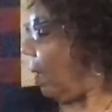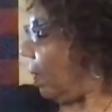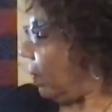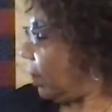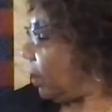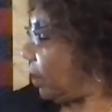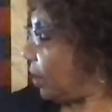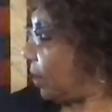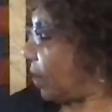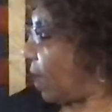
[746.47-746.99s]

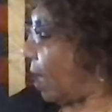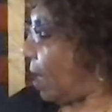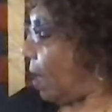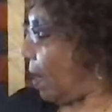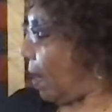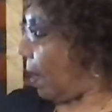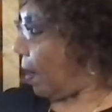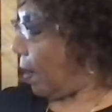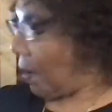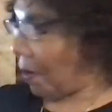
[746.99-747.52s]

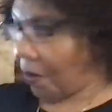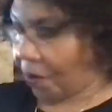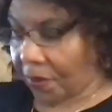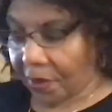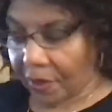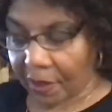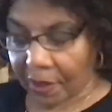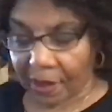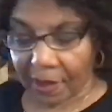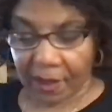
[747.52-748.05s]

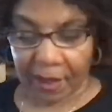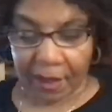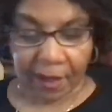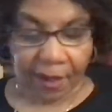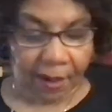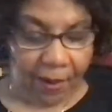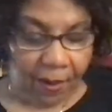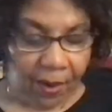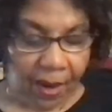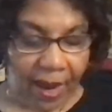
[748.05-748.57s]
So
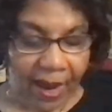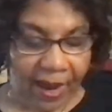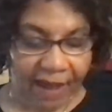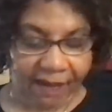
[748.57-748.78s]
I